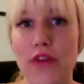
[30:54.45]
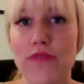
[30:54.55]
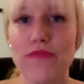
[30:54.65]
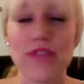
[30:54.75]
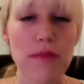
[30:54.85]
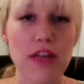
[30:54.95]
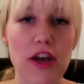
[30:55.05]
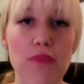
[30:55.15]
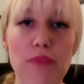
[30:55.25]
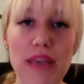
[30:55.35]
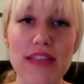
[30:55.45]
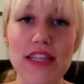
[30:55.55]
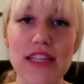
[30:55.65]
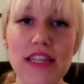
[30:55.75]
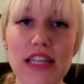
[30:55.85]
let me know.
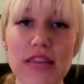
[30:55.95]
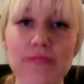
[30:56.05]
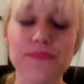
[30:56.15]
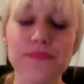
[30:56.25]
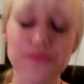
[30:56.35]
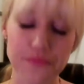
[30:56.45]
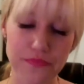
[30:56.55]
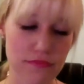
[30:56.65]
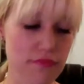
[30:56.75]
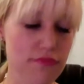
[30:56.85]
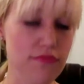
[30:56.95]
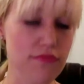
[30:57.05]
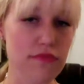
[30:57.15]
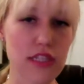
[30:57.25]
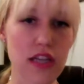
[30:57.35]
Basically,
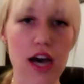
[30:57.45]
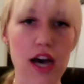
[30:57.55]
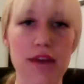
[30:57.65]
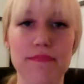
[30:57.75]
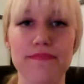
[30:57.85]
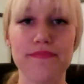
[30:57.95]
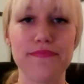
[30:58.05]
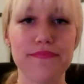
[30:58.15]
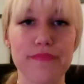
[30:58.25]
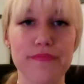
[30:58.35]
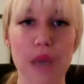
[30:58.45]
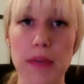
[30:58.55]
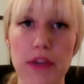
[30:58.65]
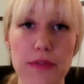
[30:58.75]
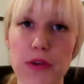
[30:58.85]
I'm
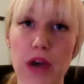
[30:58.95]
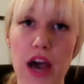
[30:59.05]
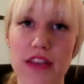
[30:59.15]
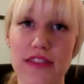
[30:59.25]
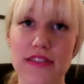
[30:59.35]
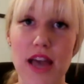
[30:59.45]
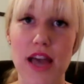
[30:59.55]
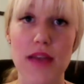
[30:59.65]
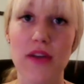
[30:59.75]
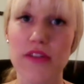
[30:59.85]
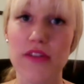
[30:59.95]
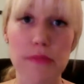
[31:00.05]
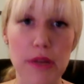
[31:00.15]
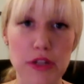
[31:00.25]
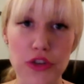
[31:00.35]
here for you guys. I'd love to
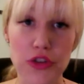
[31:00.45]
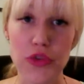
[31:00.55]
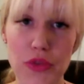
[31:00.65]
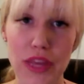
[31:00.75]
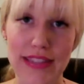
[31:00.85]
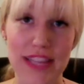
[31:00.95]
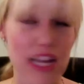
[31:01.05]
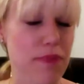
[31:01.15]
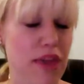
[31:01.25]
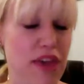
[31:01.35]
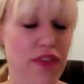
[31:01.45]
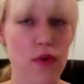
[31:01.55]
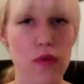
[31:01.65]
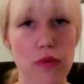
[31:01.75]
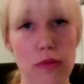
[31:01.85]
mentor you, I said, and pay
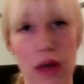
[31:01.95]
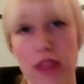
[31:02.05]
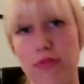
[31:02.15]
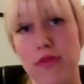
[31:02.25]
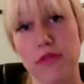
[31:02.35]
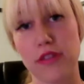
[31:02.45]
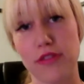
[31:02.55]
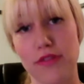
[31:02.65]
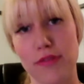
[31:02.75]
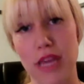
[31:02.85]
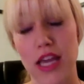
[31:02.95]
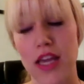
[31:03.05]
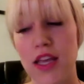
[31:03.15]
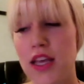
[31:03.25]
forward what other people did for me.